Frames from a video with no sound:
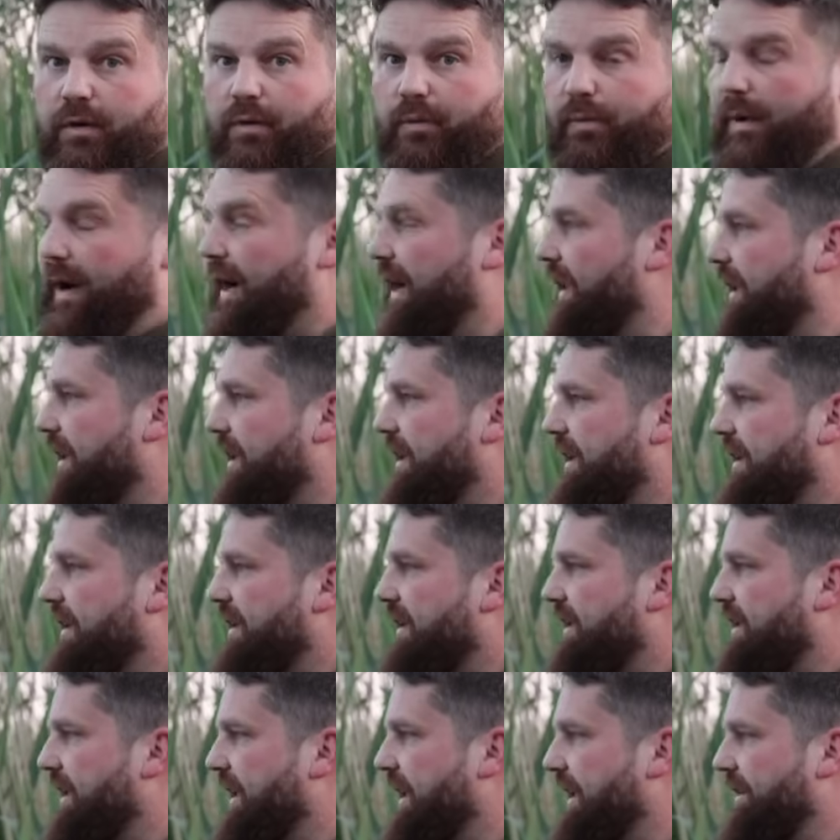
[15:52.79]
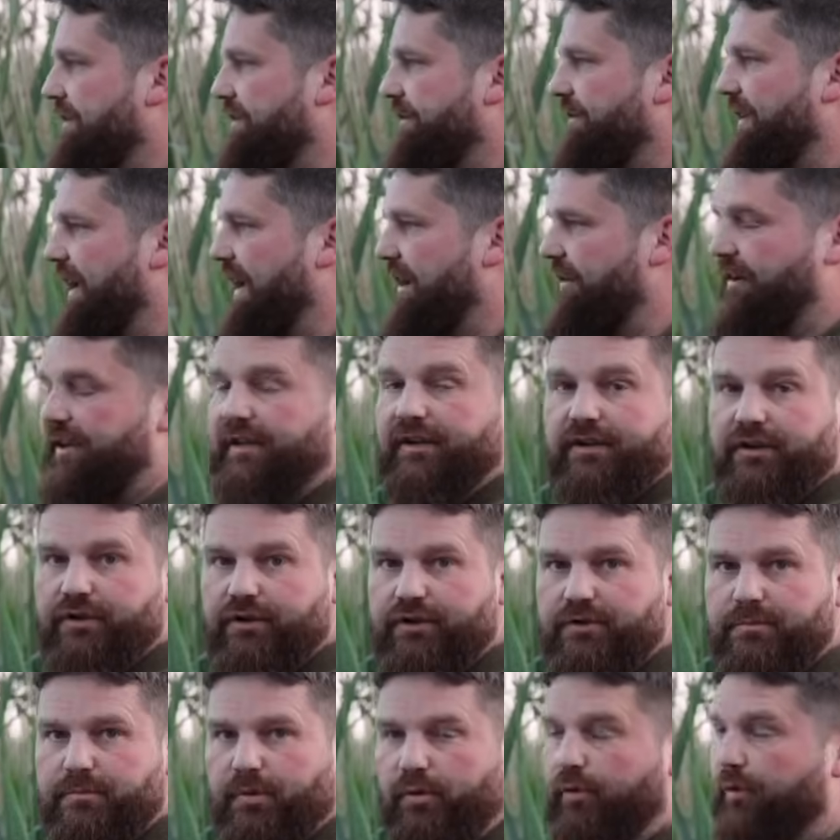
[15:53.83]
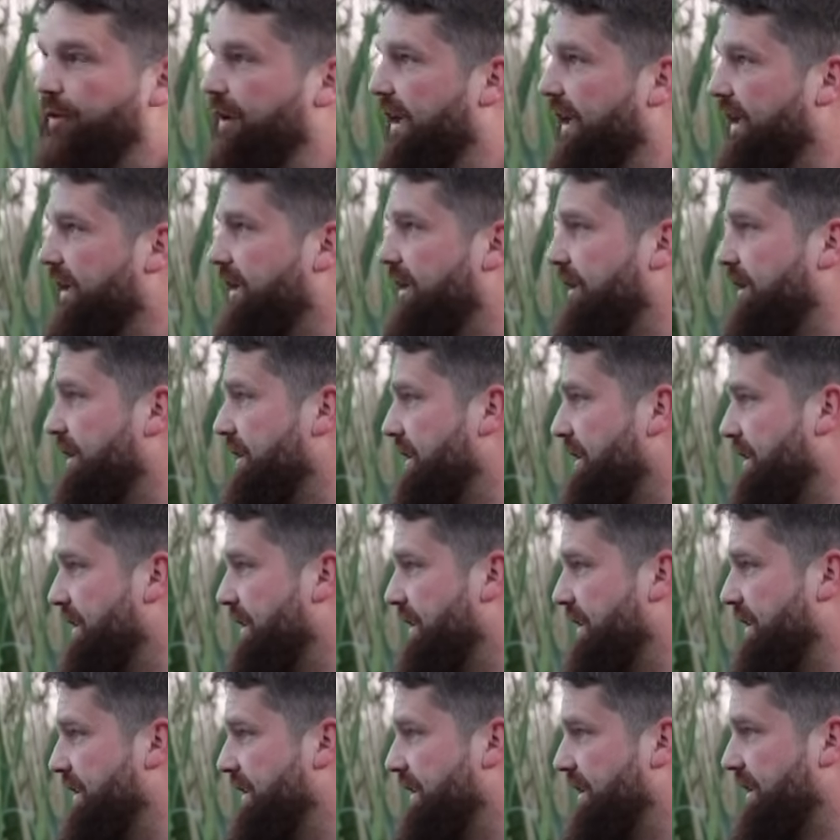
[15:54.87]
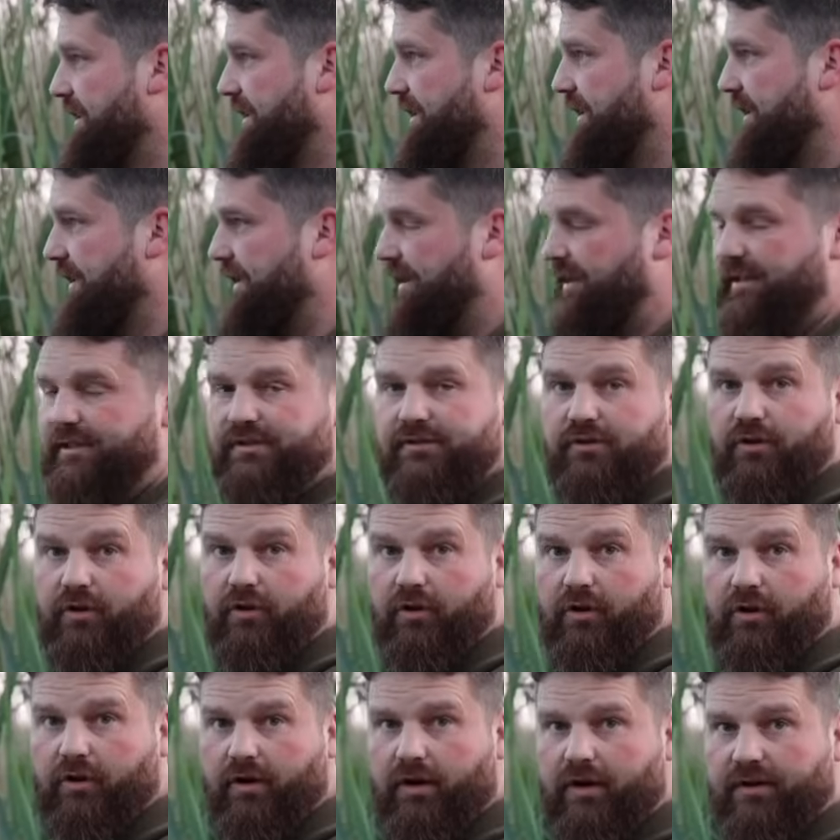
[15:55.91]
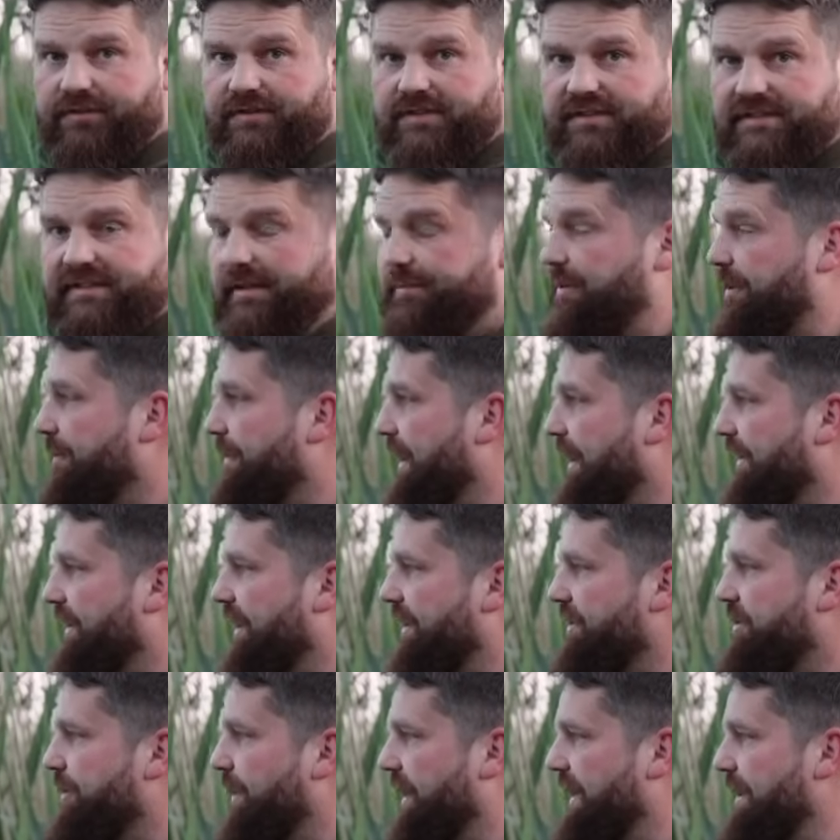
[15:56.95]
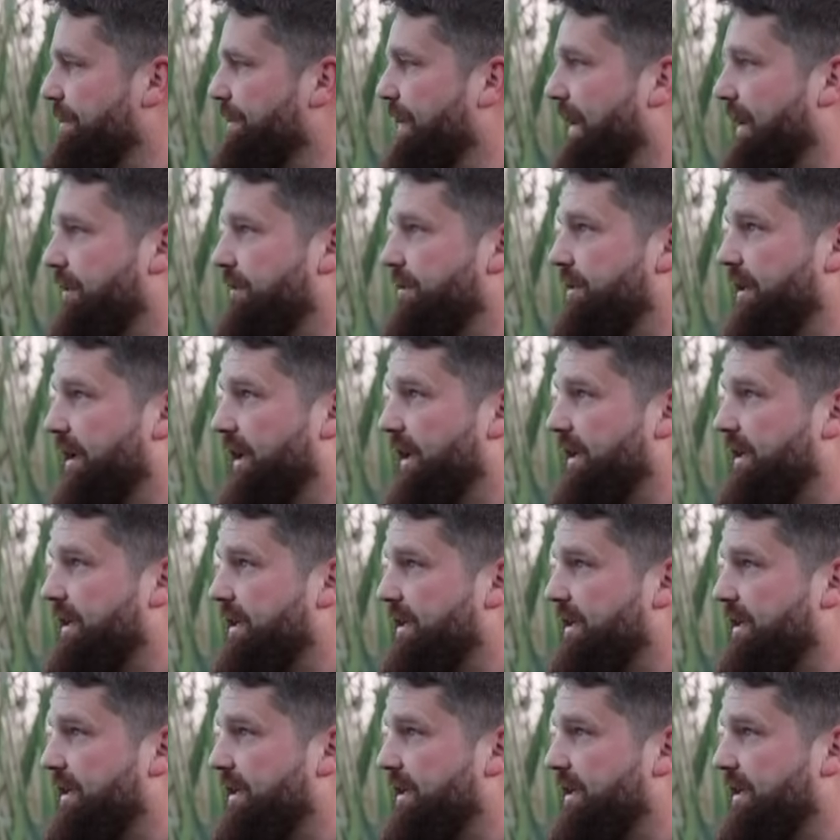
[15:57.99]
Well, a very good morning, and it's not long after slipping back that 20 pounder,